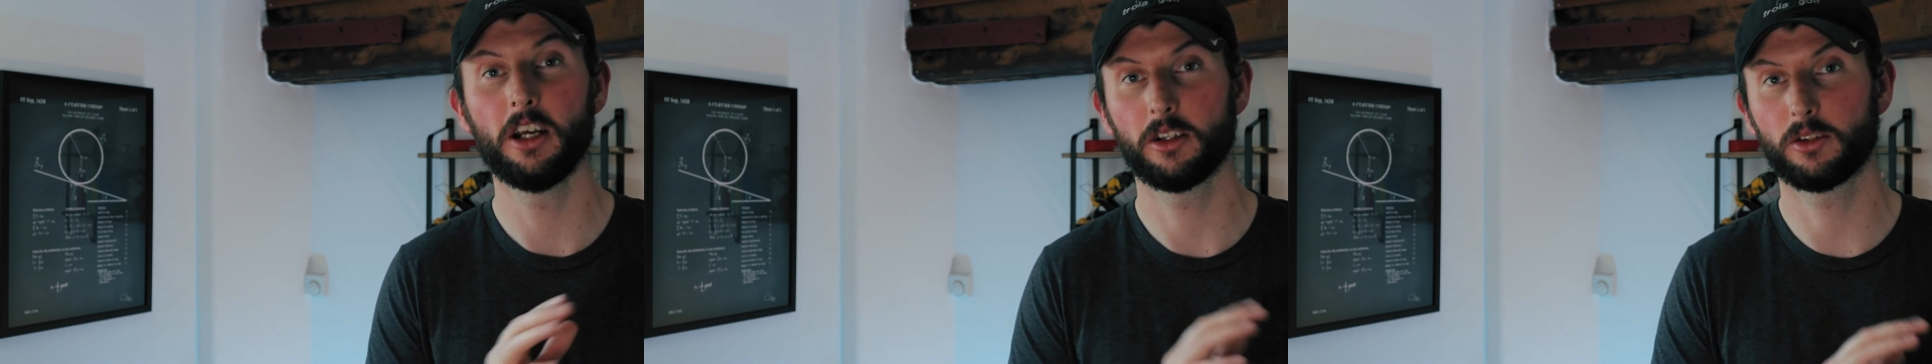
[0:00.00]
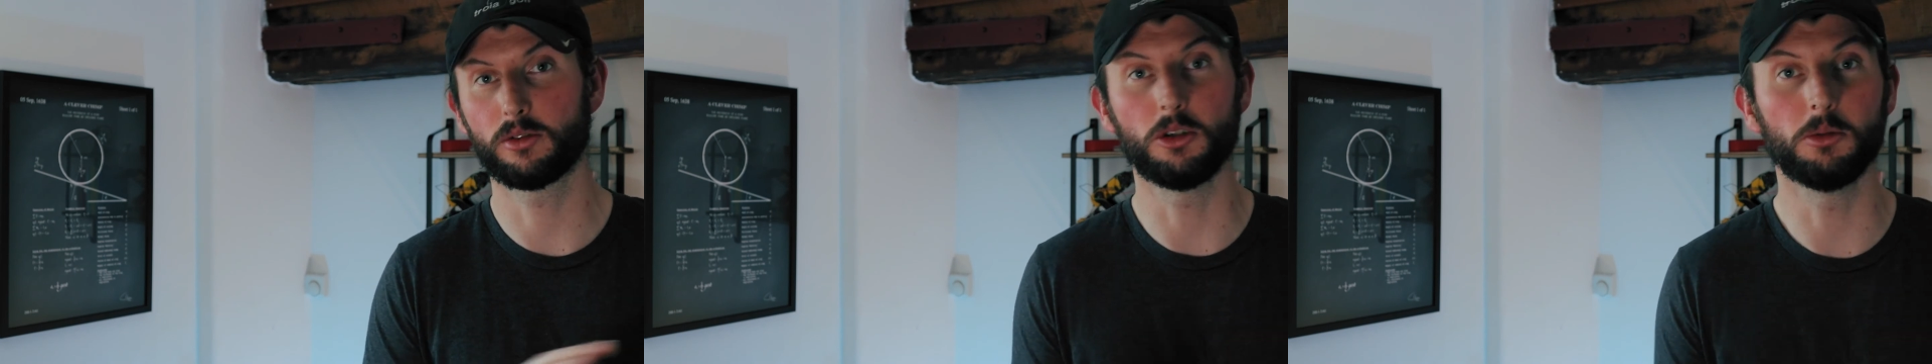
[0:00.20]

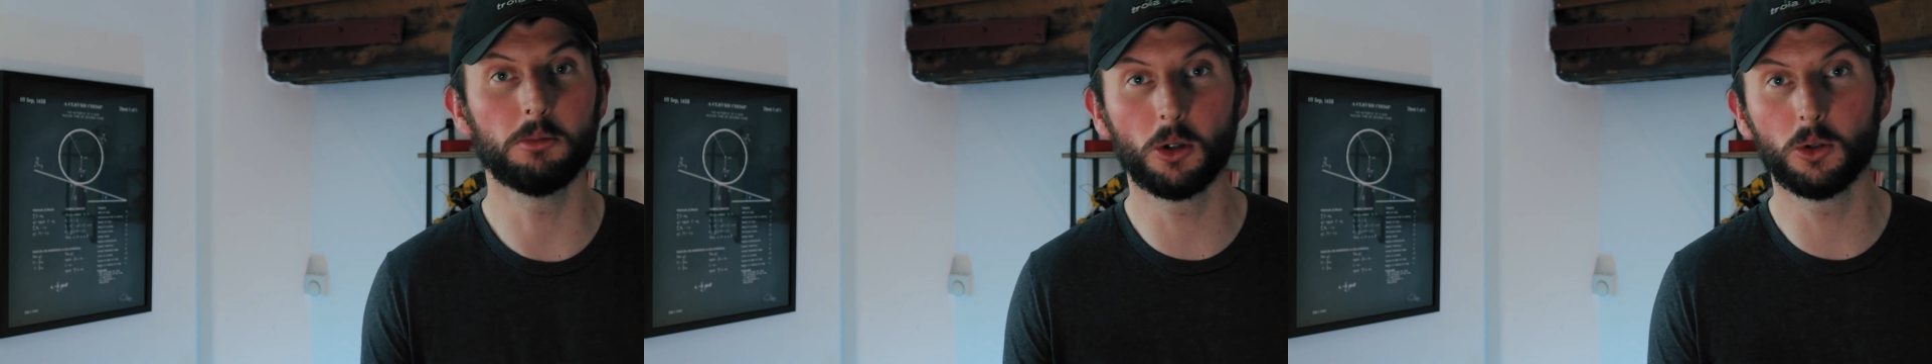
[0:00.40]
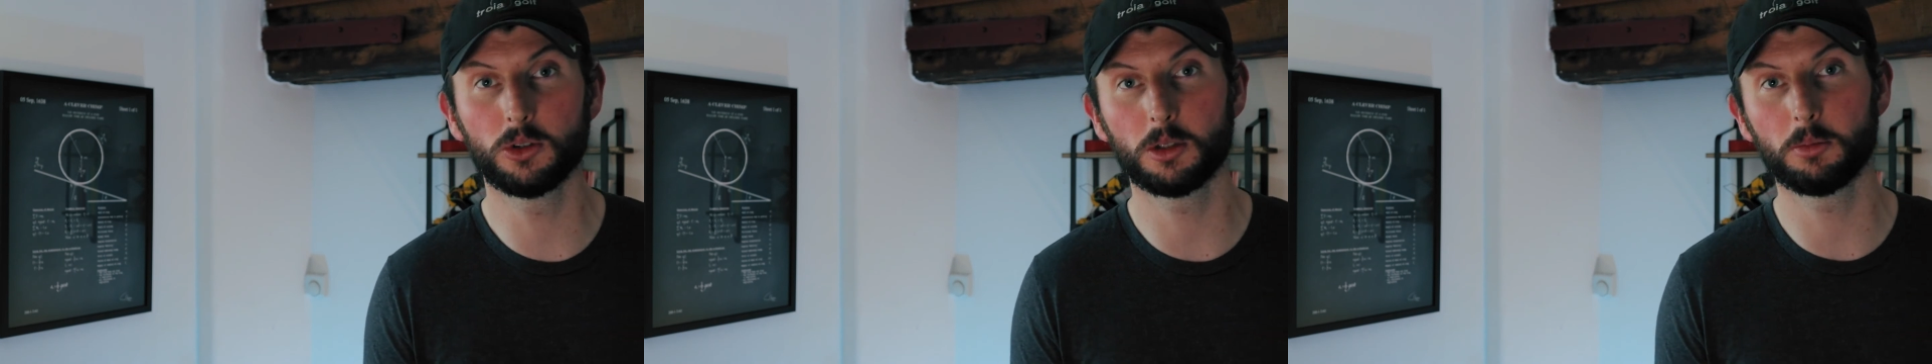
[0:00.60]
through
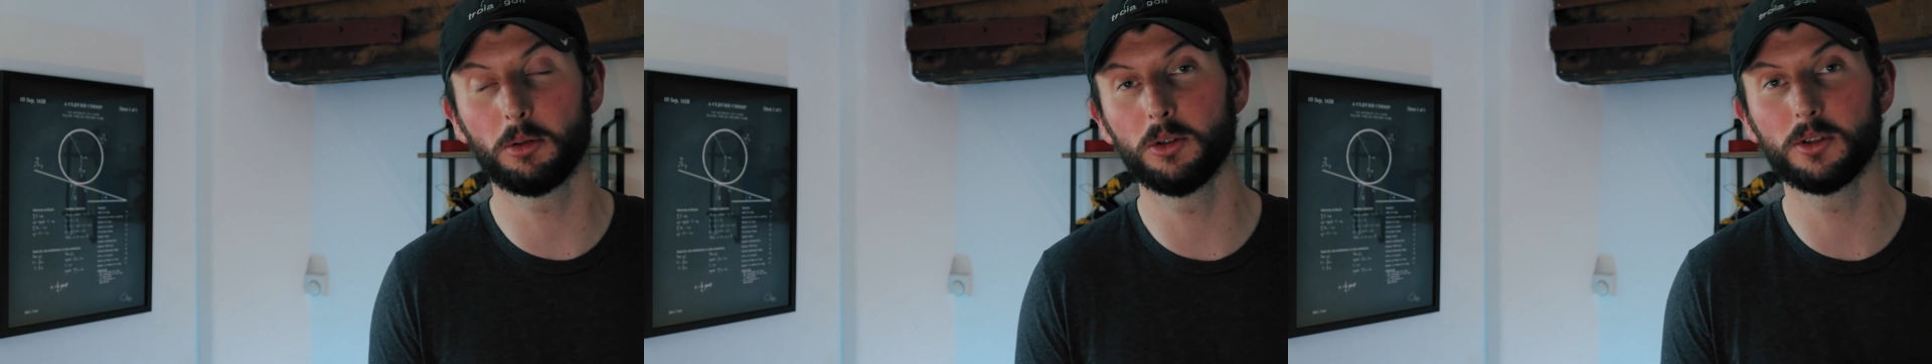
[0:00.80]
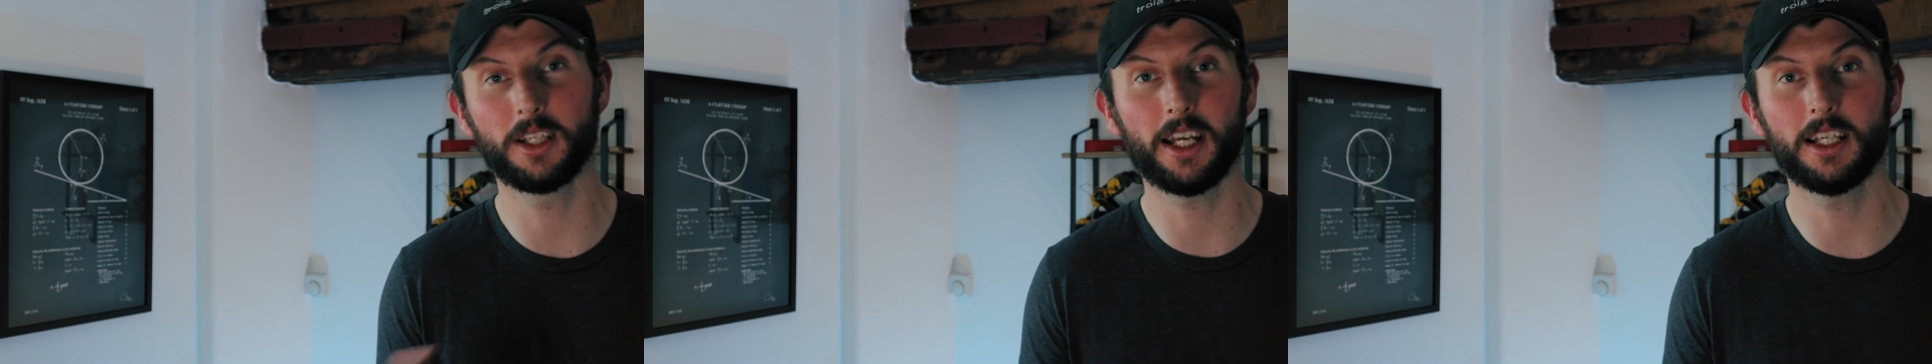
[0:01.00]

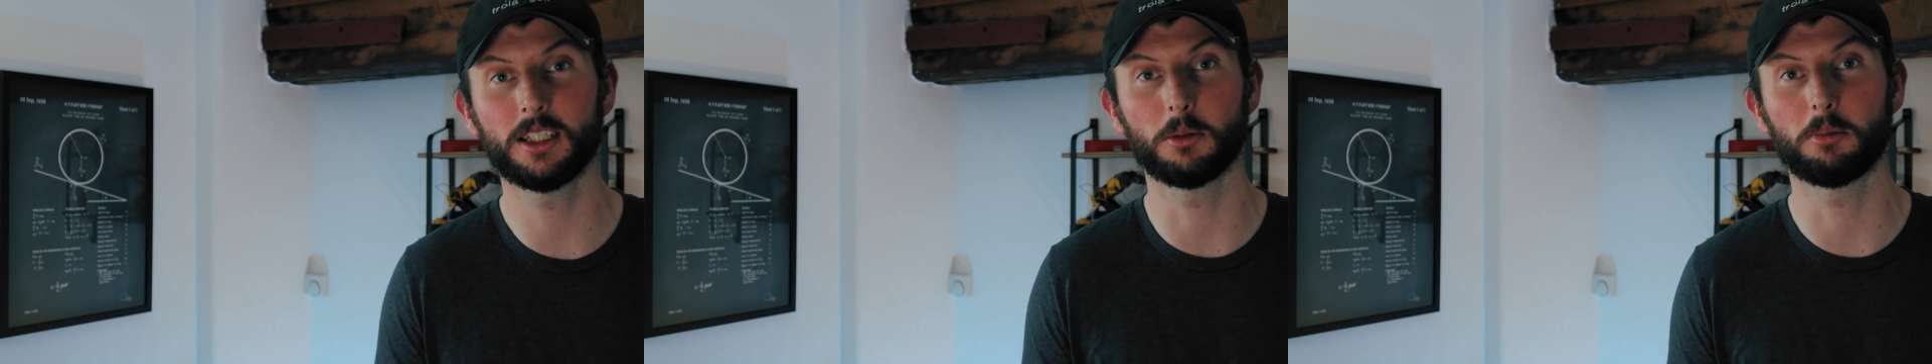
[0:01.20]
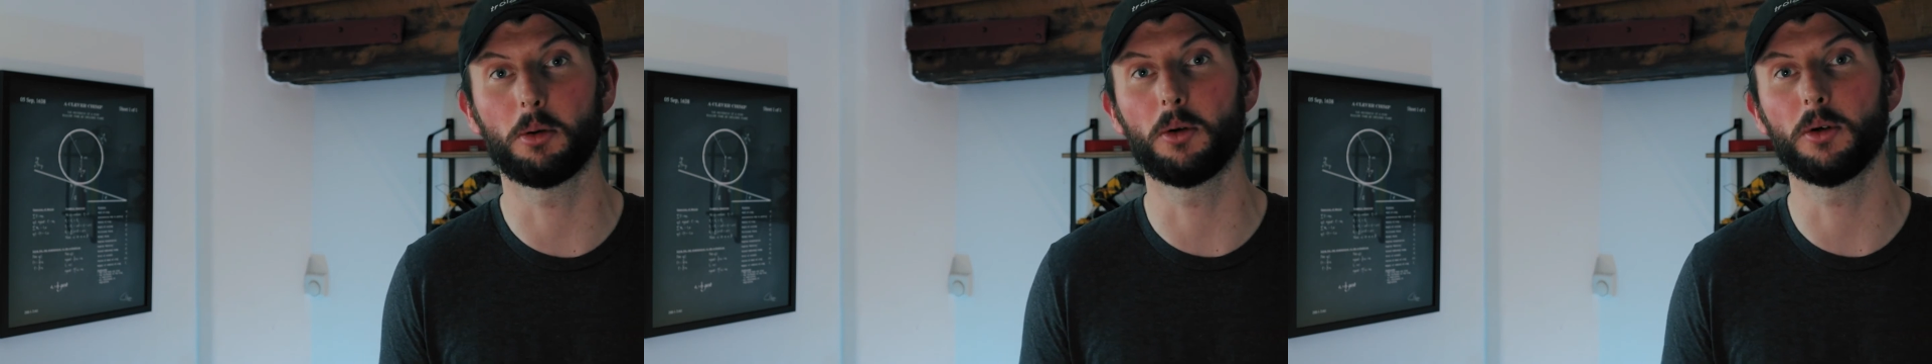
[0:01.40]
multiple
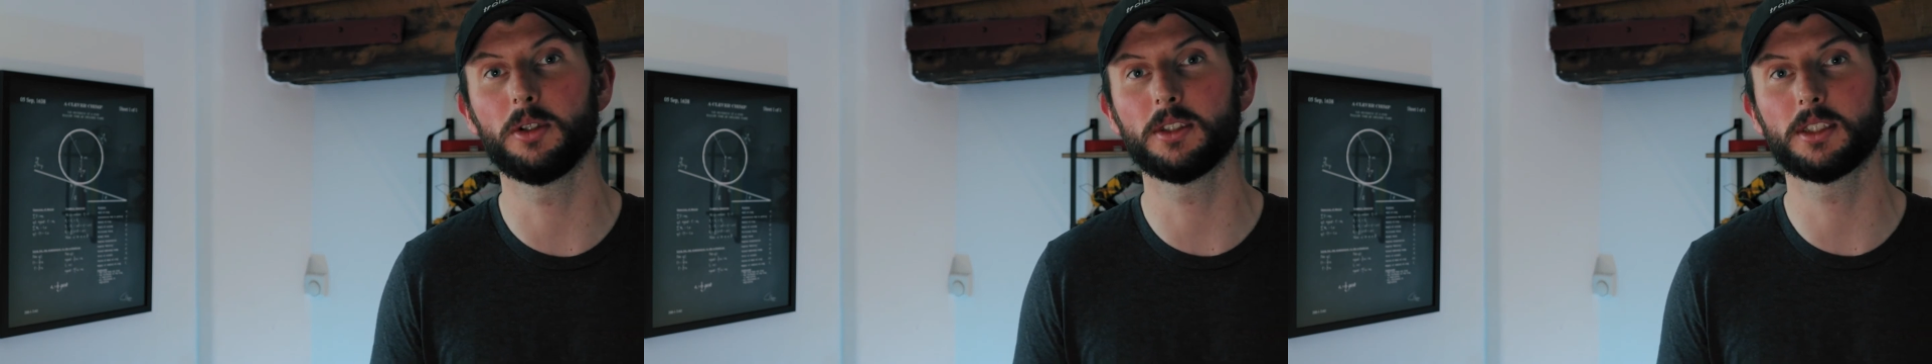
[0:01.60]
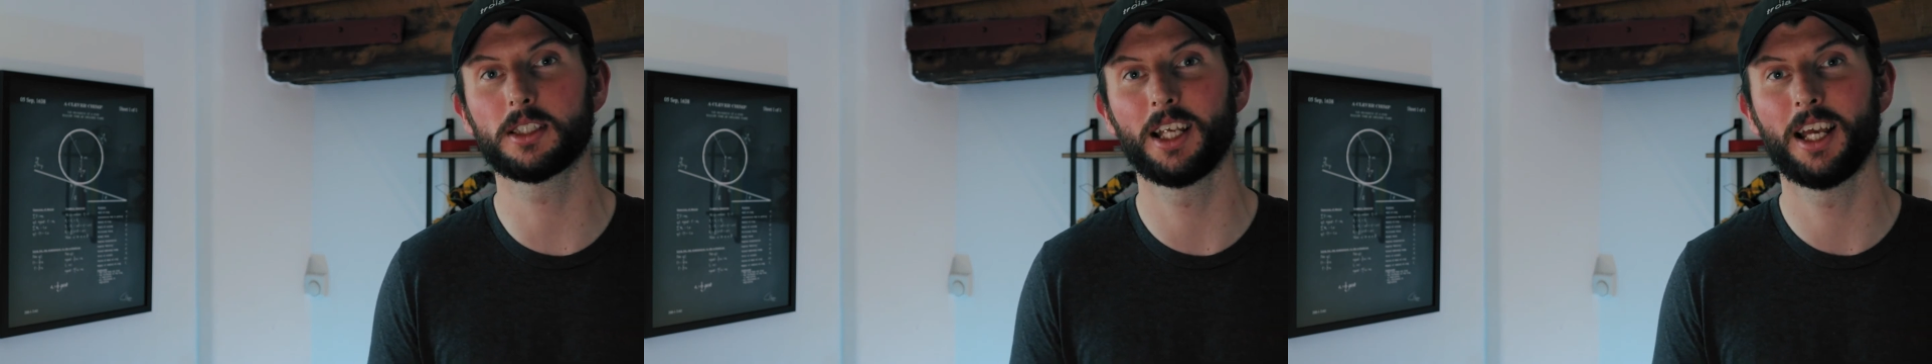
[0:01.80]
data
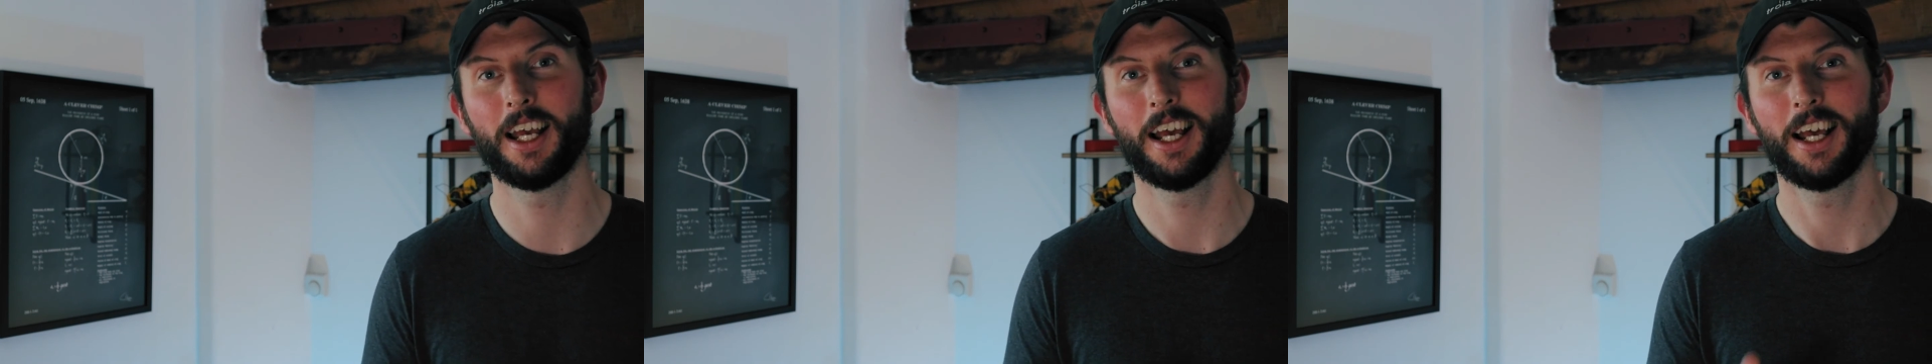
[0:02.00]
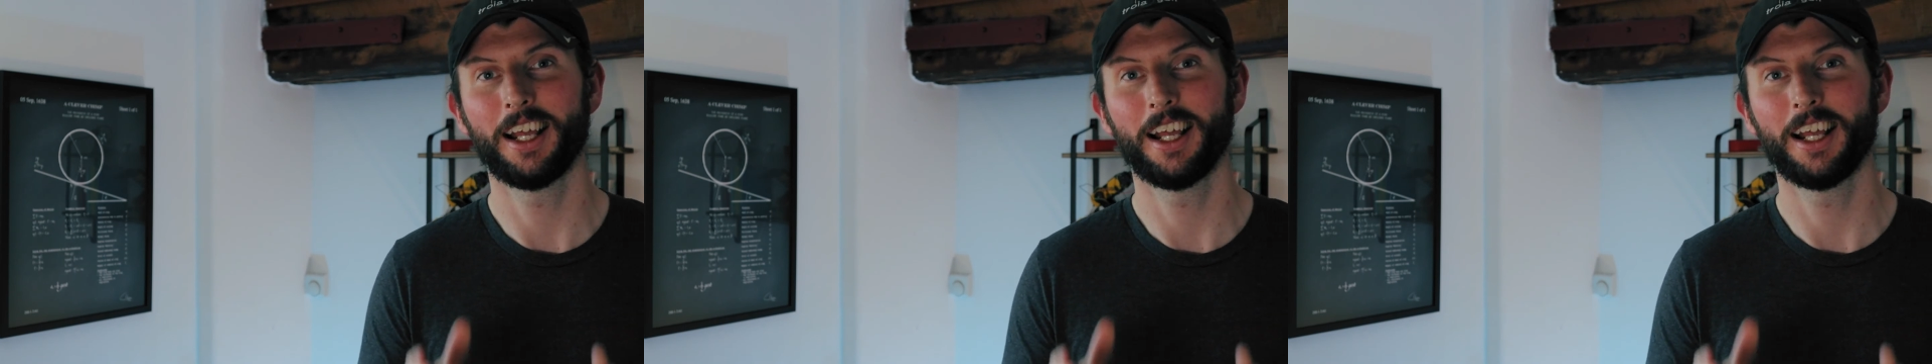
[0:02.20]
points,